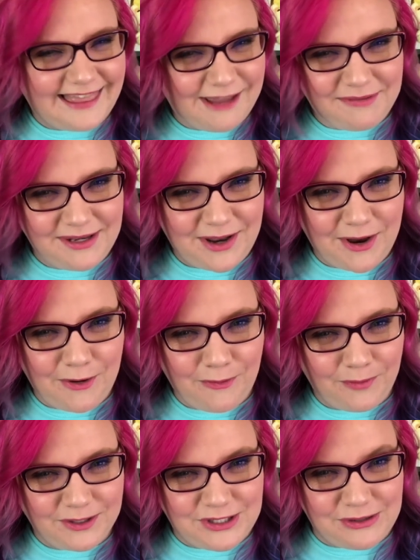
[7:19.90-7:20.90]
Let me know
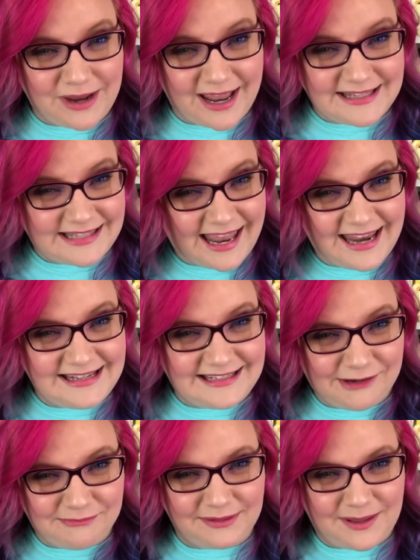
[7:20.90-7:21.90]
what you guys hate
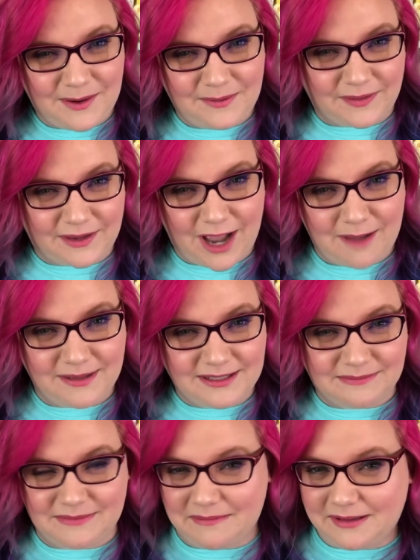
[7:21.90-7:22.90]
down below in the
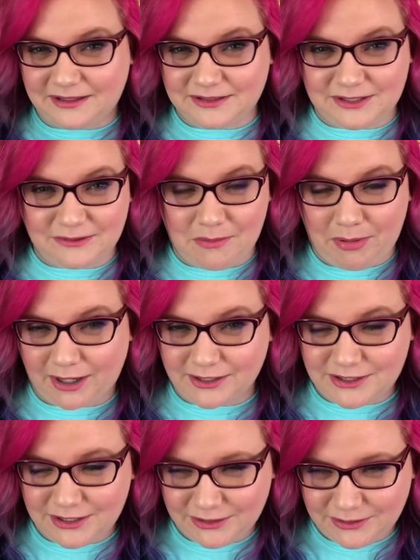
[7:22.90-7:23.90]
comments. Maybe I'll do a part
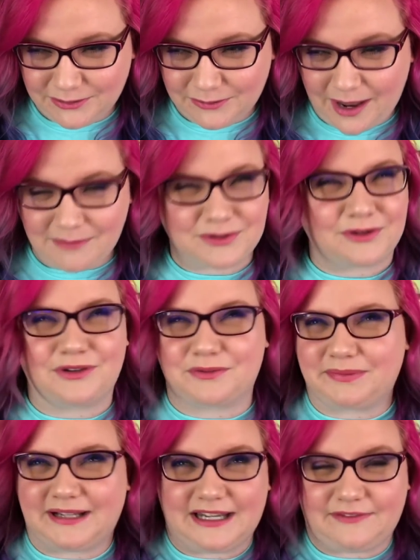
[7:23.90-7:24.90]
2. I'm sure there's
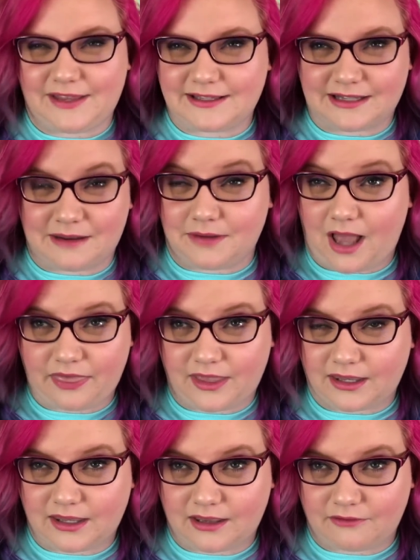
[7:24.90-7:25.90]
plenty of things that I'm not
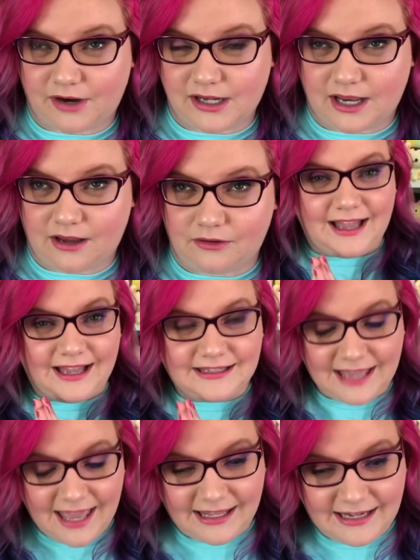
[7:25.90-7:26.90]
thinking of right now.
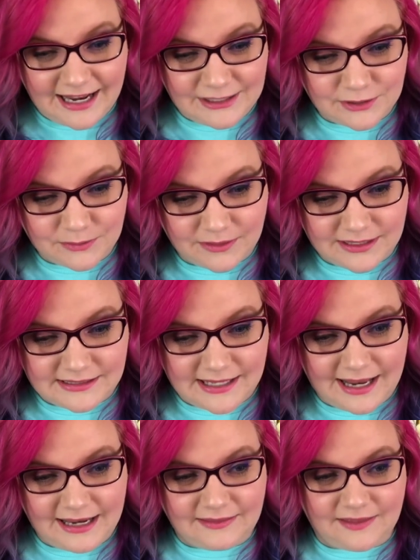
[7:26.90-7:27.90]
Again, I just want to
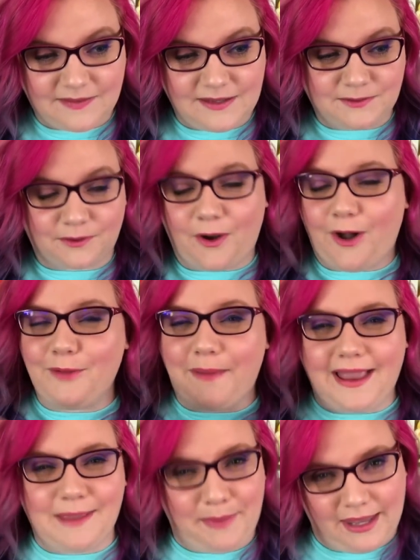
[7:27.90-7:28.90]
say that these are all
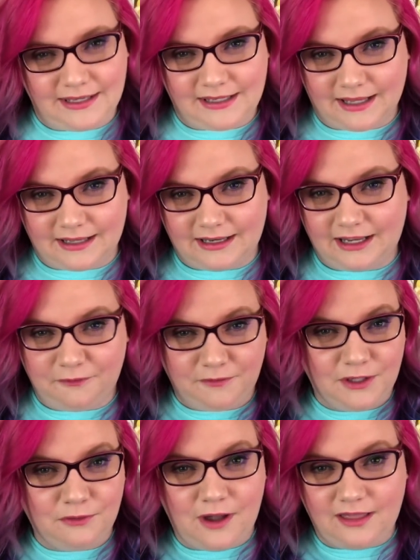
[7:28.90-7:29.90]
my opinion. If
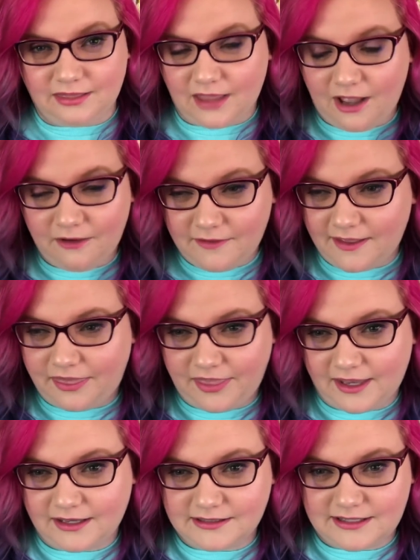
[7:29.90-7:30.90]
you love
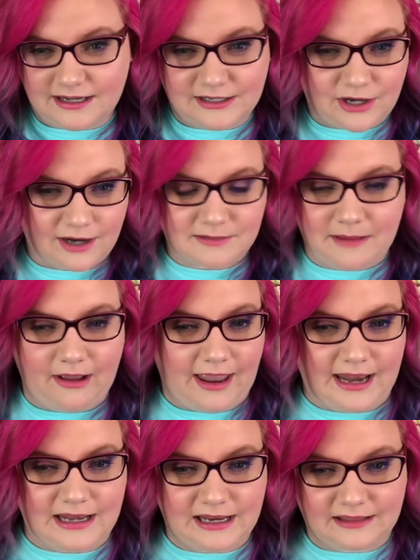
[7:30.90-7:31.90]
things that I talked about
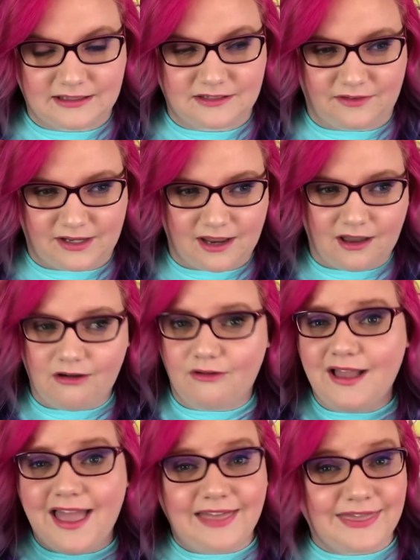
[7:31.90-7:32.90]
hating in this video,
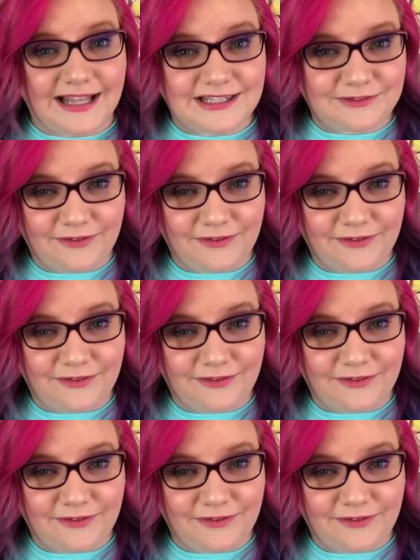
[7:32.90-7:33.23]
that's